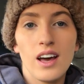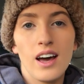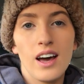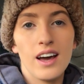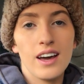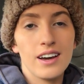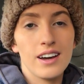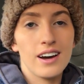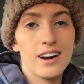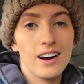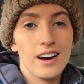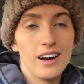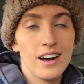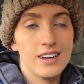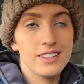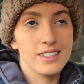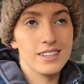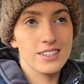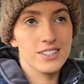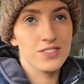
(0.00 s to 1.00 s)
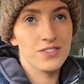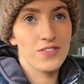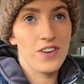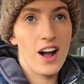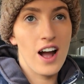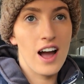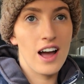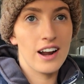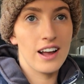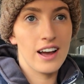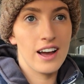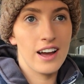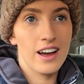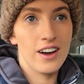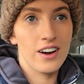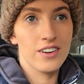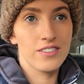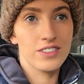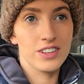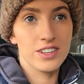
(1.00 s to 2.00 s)
Hey guys, it's
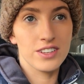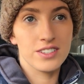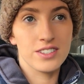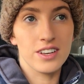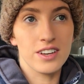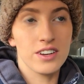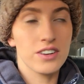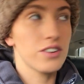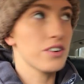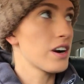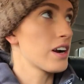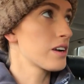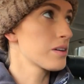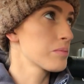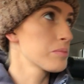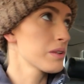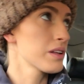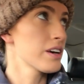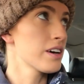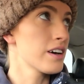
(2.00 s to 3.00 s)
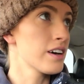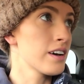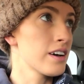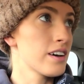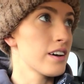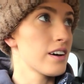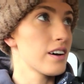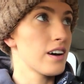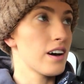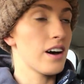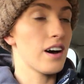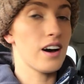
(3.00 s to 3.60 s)
Friday of this incredibly